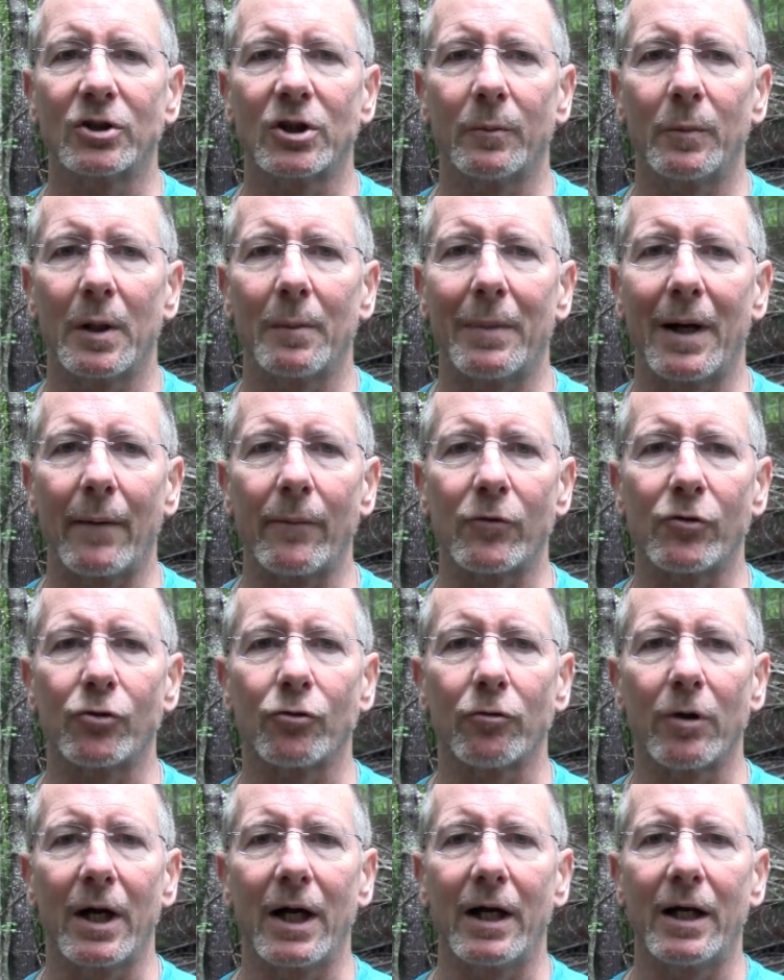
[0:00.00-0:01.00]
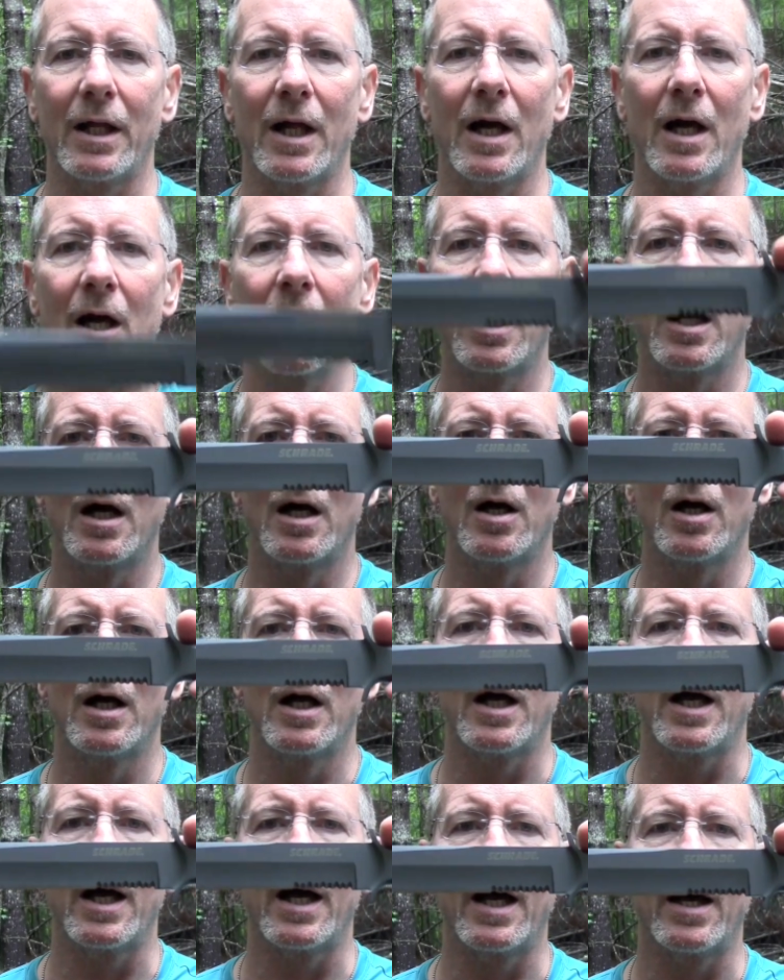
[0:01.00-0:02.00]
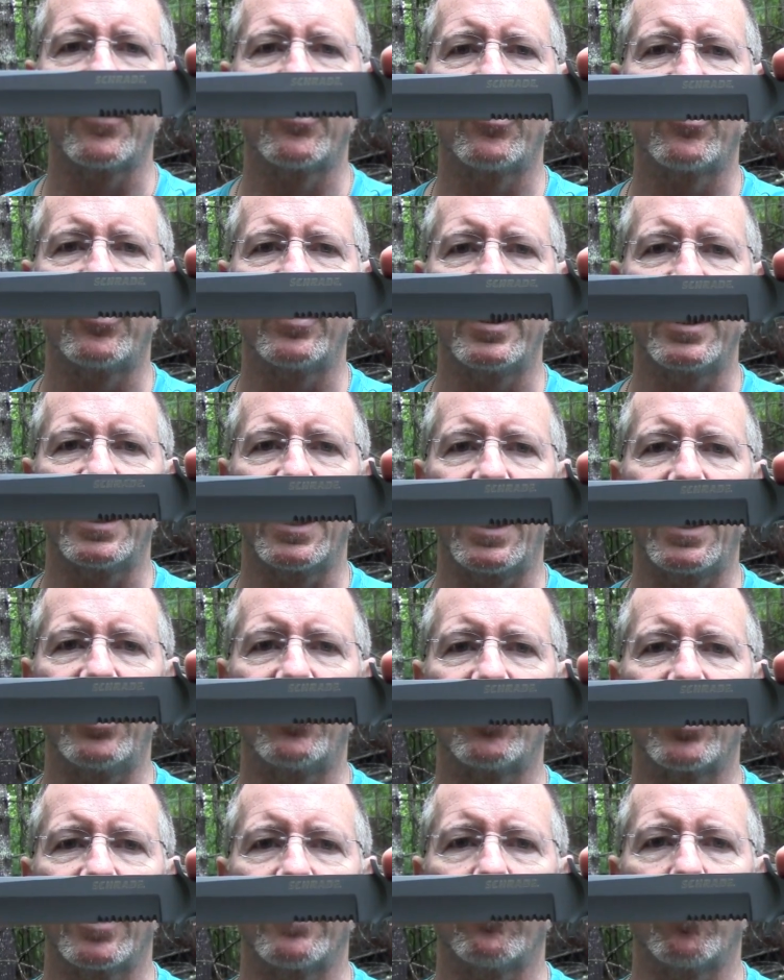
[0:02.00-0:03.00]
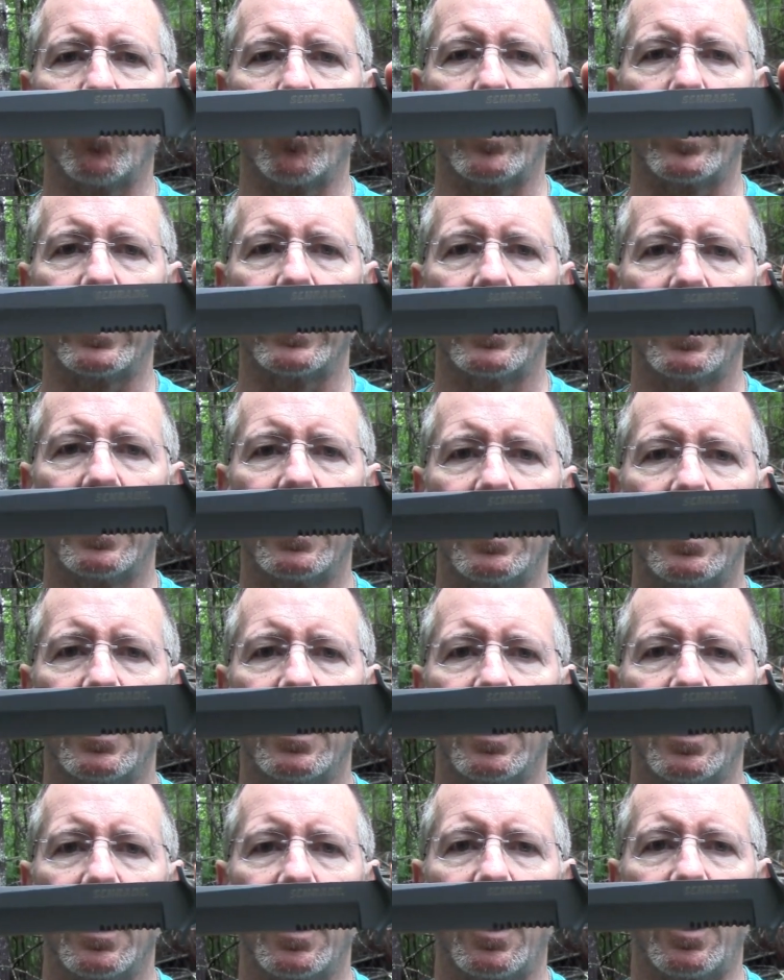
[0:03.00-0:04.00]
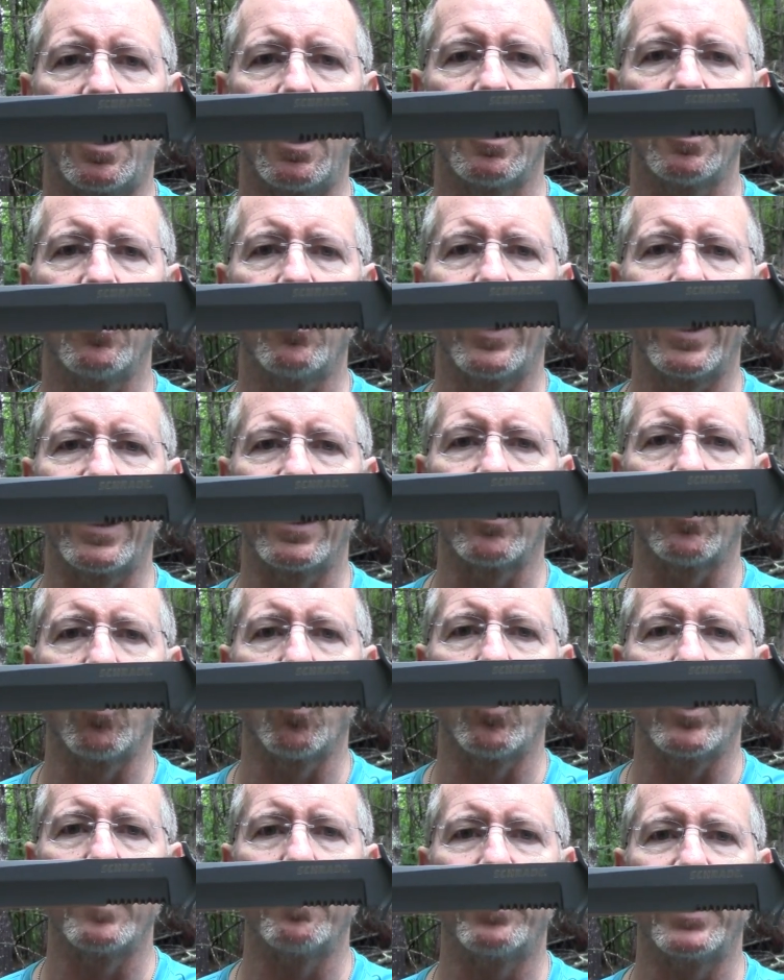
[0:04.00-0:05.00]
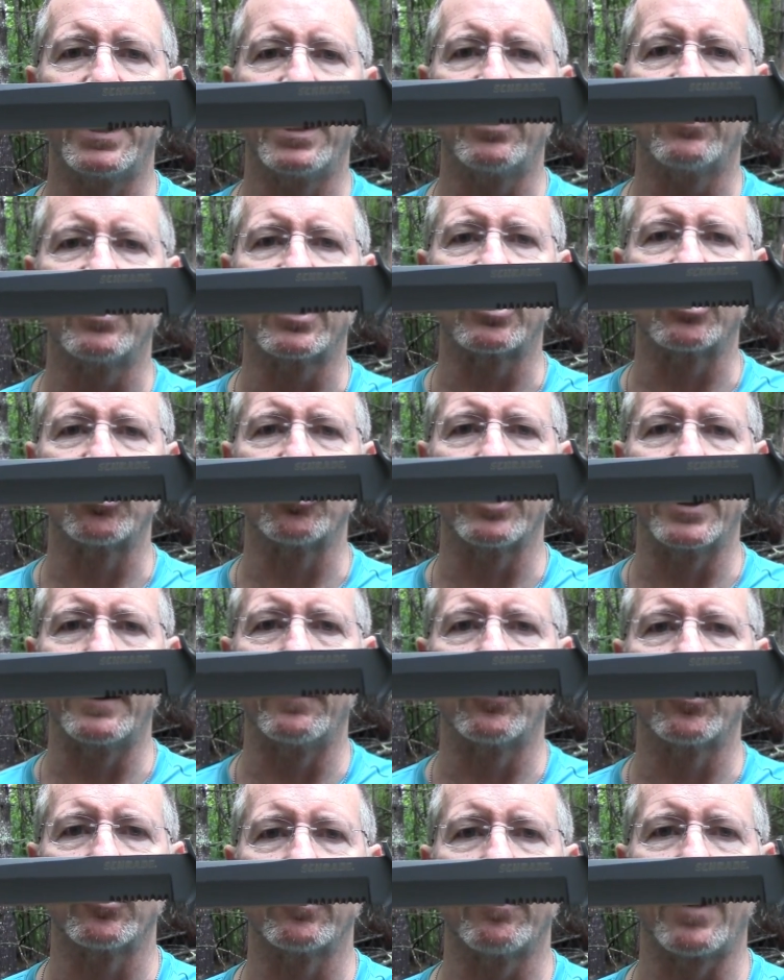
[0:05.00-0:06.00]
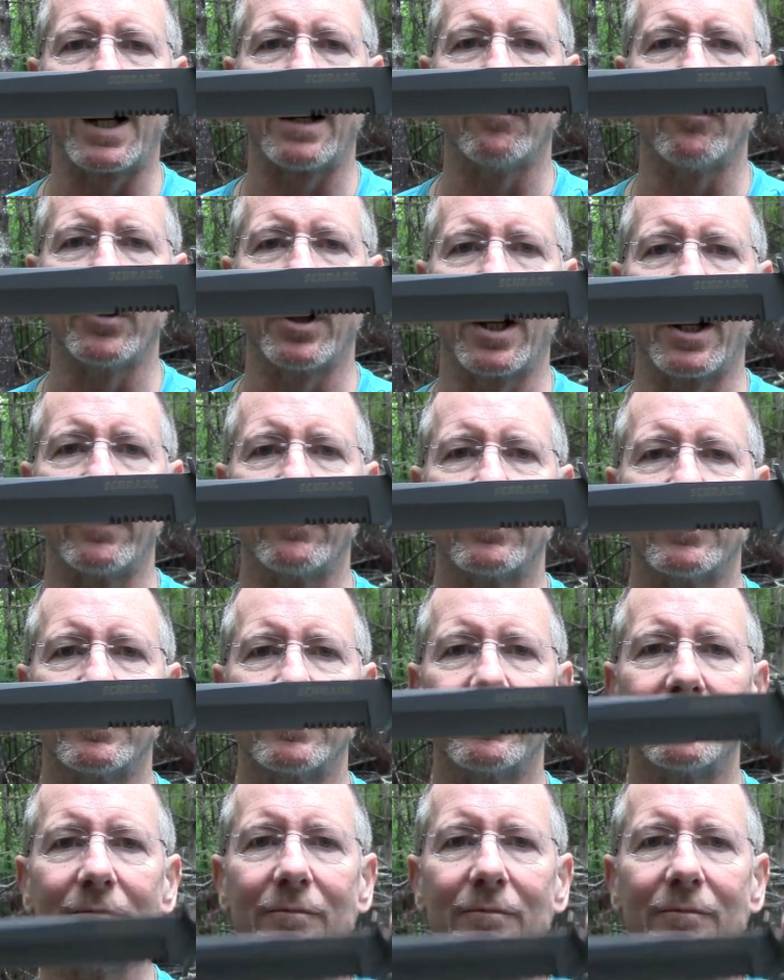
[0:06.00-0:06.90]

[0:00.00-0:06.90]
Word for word: is going to be about the Schrade S C H F one hollow handle one piece extreme survival knife.